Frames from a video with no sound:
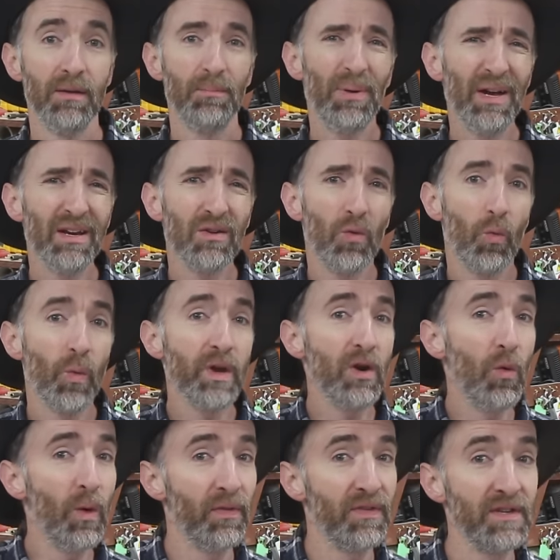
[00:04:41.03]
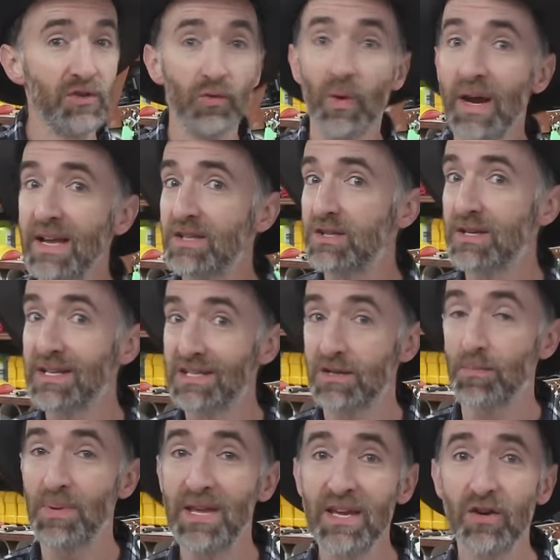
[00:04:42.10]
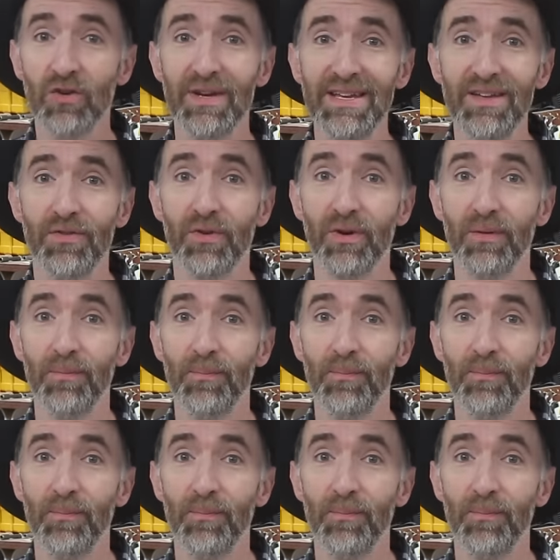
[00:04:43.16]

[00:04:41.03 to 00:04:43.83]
But we don't want these trades to disappear either.